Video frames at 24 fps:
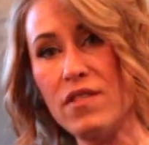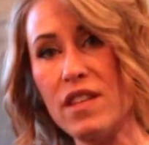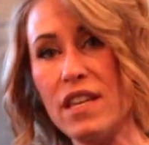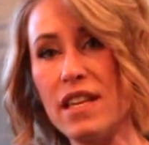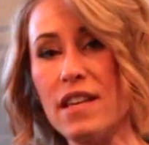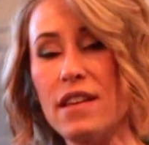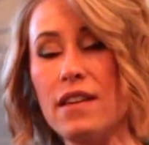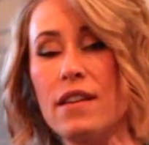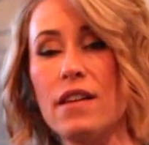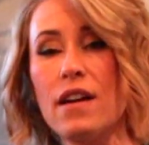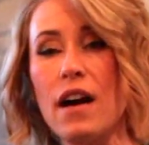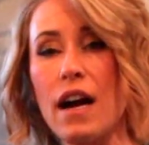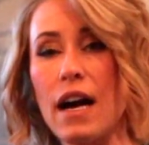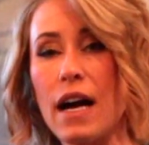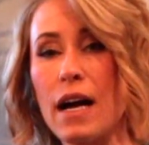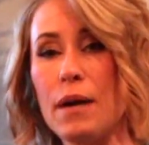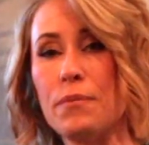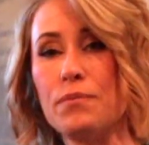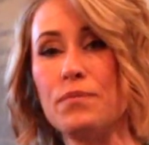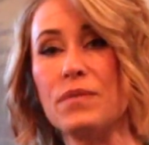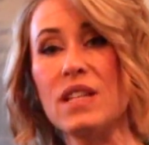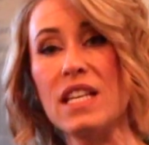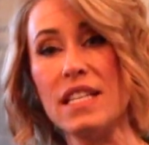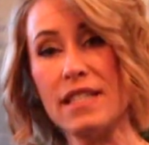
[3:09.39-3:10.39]
the
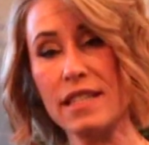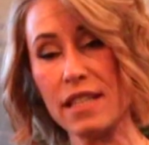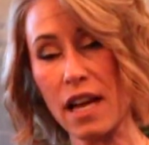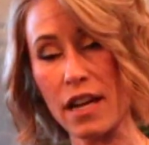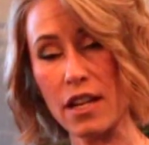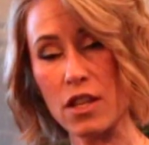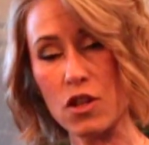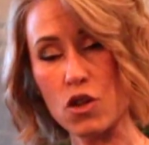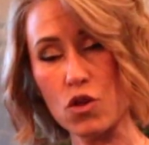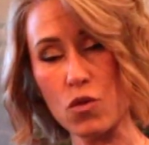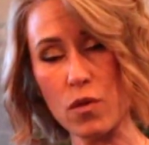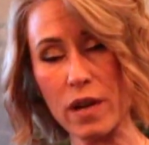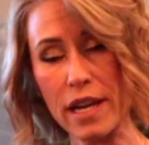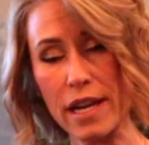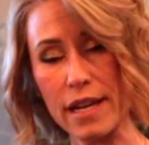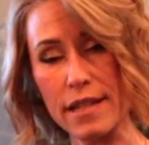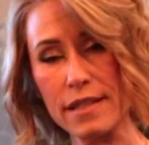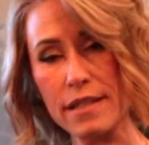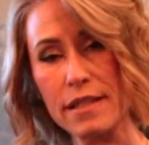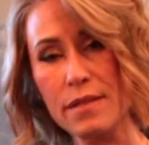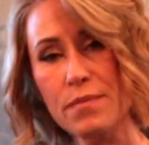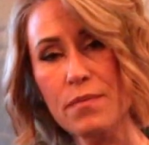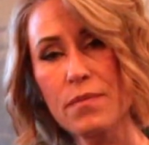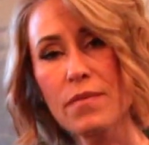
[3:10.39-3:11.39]
um, inside of the tree
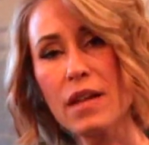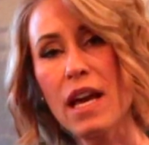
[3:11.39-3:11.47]
is.